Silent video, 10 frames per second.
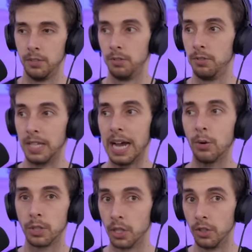you
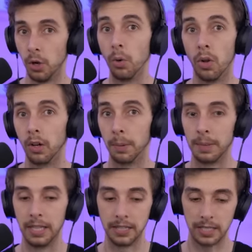now can no longer
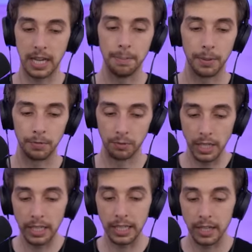play this game, but
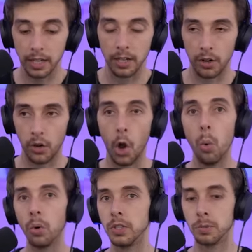really, no
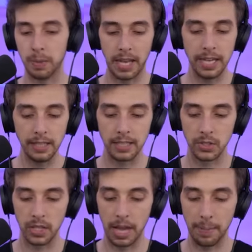one's playing
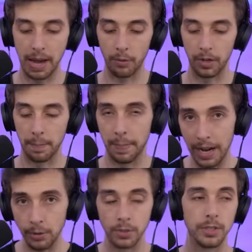this game out and
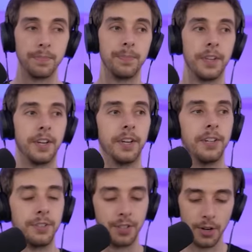about.
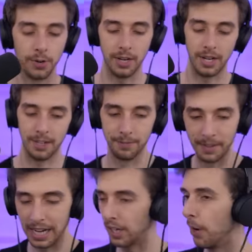So,
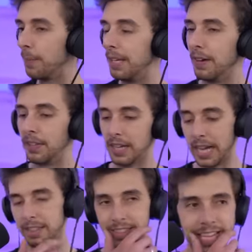I can't believe I, th
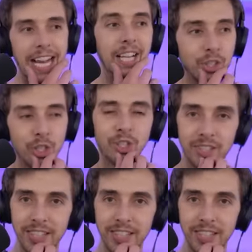I think I just,